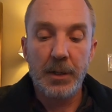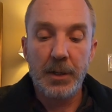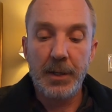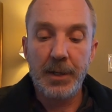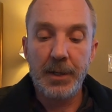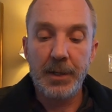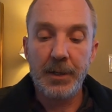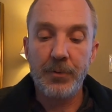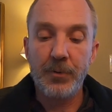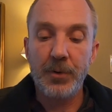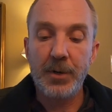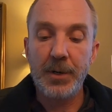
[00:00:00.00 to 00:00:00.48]

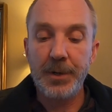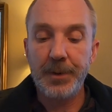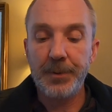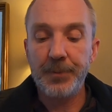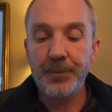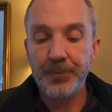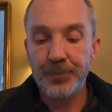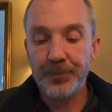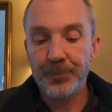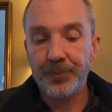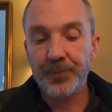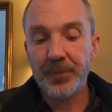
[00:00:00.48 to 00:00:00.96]
Anyway,
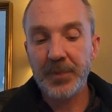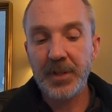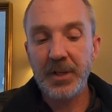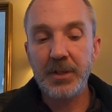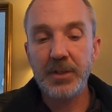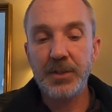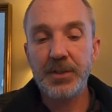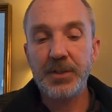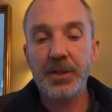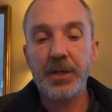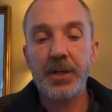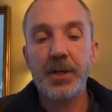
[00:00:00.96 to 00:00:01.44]

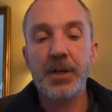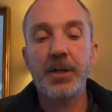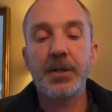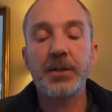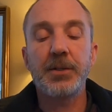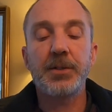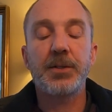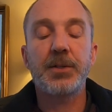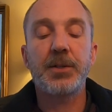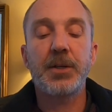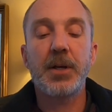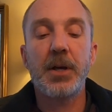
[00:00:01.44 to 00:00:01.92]
this
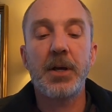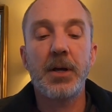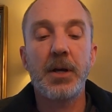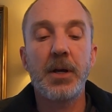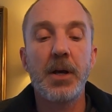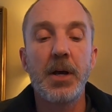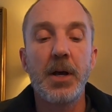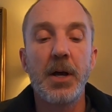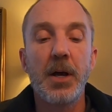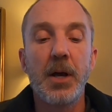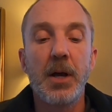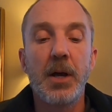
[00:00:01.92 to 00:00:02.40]
is
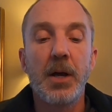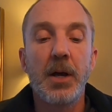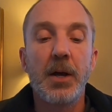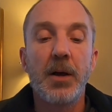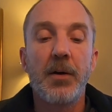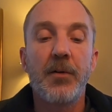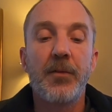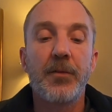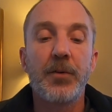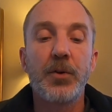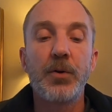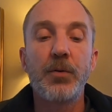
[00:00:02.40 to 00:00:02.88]

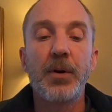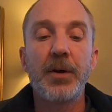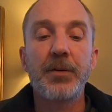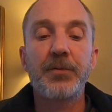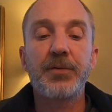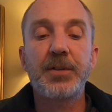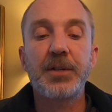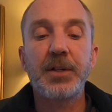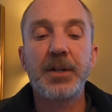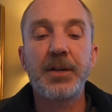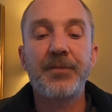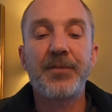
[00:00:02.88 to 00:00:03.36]

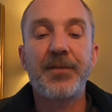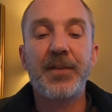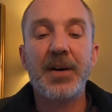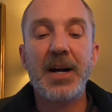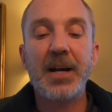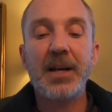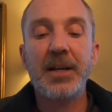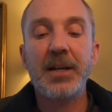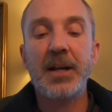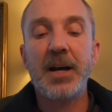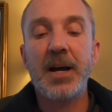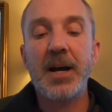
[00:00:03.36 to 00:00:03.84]
UFC
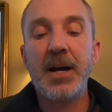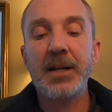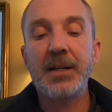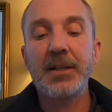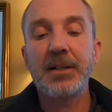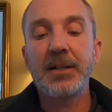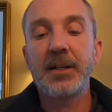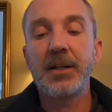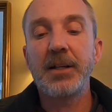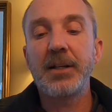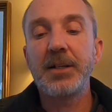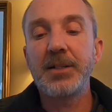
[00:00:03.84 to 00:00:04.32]
Fight Night,
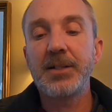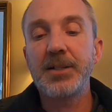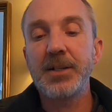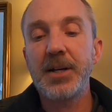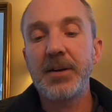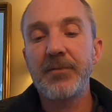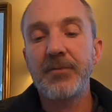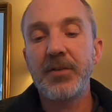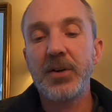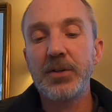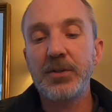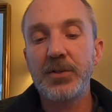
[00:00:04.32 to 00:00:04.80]

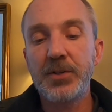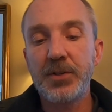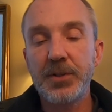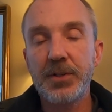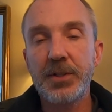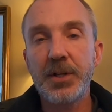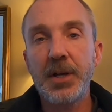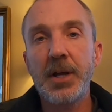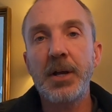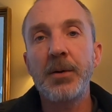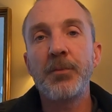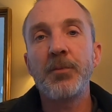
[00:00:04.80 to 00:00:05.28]
Dolidze
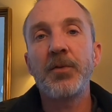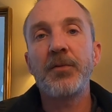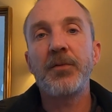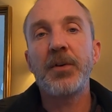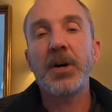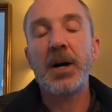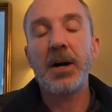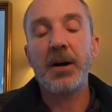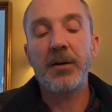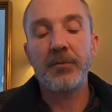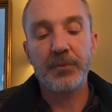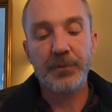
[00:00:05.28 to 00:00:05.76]
versus
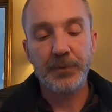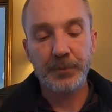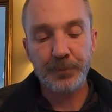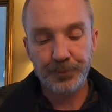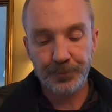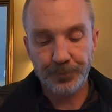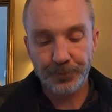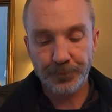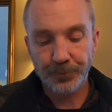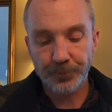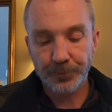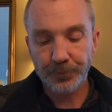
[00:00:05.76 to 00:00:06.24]
Imavov.
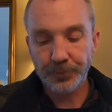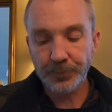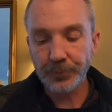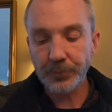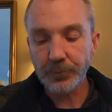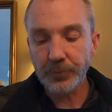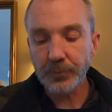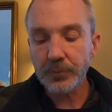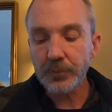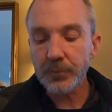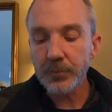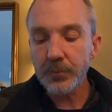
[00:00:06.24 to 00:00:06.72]

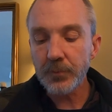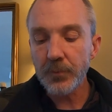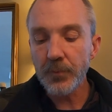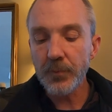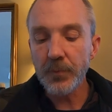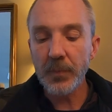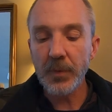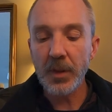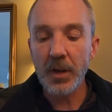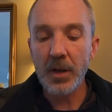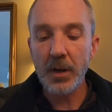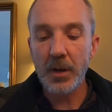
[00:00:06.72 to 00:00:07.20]

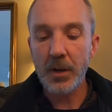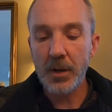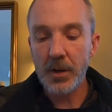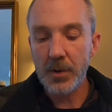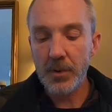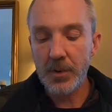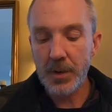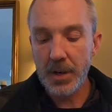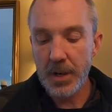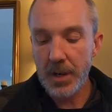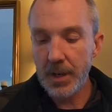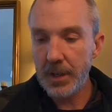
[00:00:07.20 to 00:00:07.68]

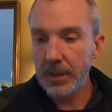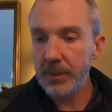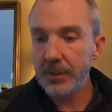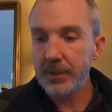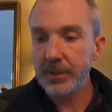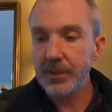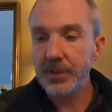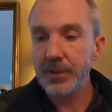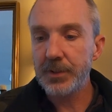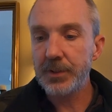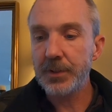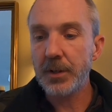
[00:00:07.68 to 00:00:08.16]
All right,
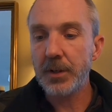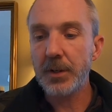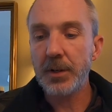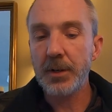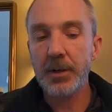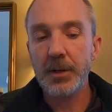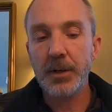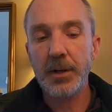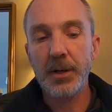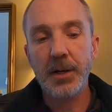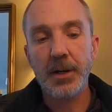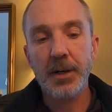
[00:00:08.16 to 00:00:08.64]
let's
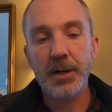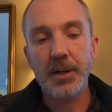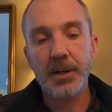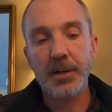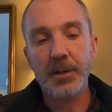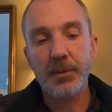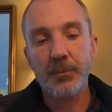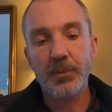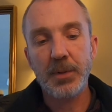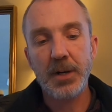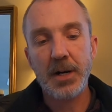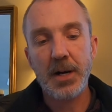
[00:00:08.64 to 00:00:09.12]
start
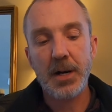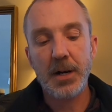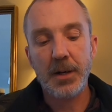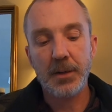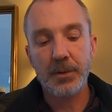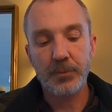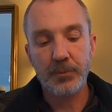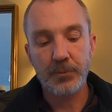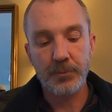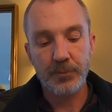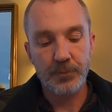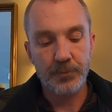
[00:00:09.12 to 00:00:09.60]
at the
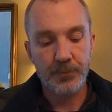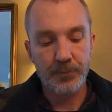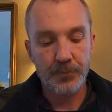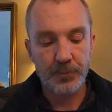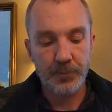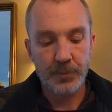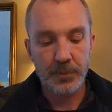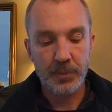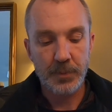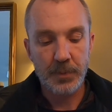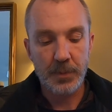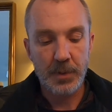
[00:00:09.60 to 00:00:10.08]
bottom.
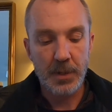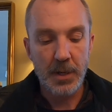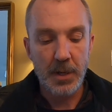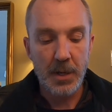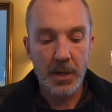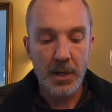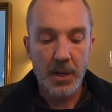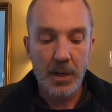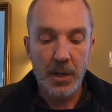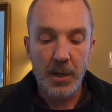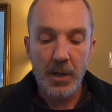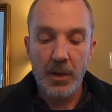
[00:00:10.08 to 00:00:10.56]

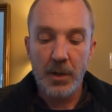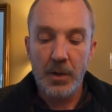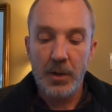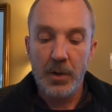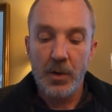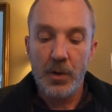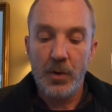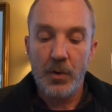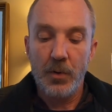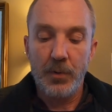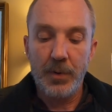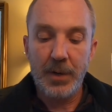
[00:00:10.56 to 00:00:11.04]

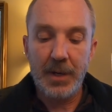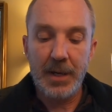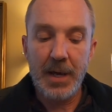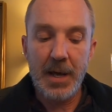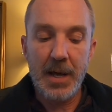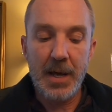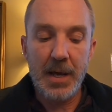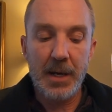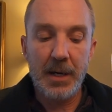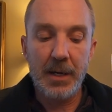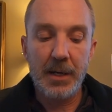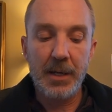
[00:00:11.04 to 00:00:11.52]
We
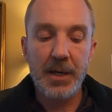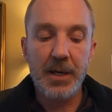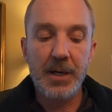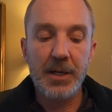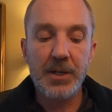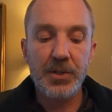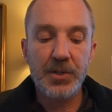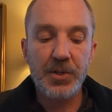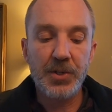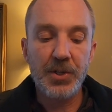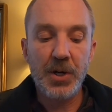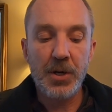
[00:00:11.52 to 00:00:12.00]
got
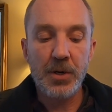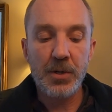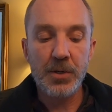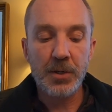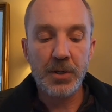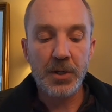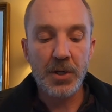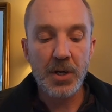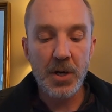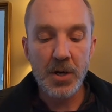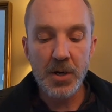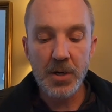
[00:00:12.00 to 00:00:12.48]
Lee
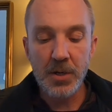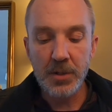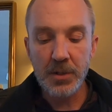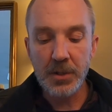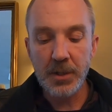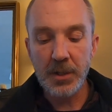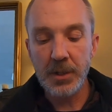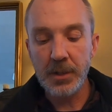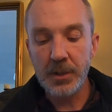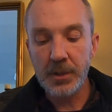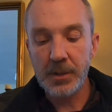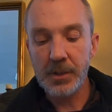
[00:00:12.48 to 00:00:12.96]

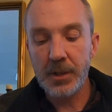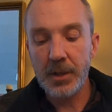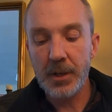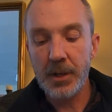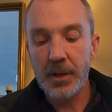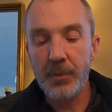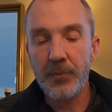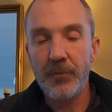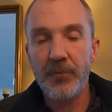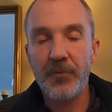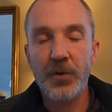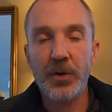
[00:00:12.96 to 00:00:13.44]
Jung-Young
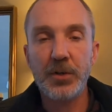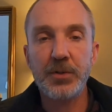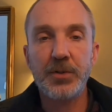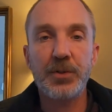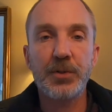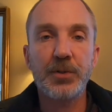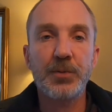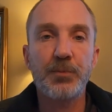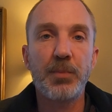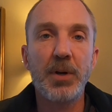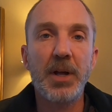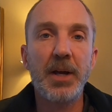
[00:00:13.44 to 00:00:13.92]

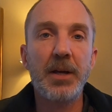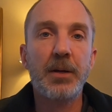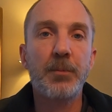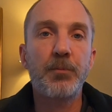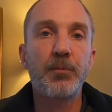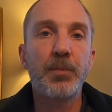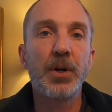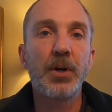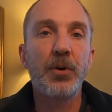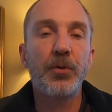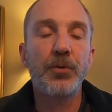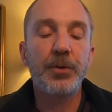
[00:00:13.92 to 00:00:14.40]
versus
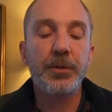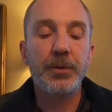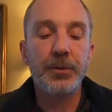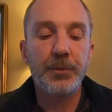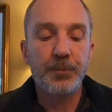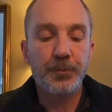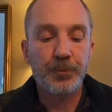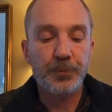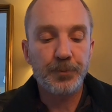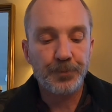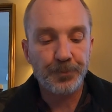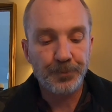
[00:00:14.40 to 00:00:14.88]
Blake Builder.